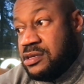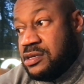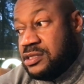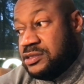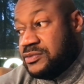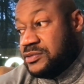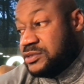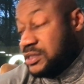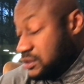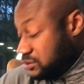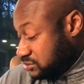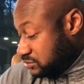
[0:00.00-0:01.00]
I just wanted to
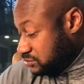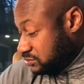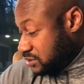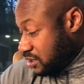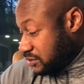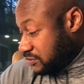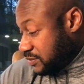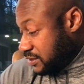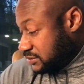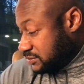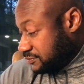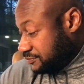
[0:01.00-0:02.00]
introduce y'all to
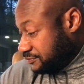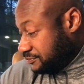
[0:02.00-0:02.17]
Grayson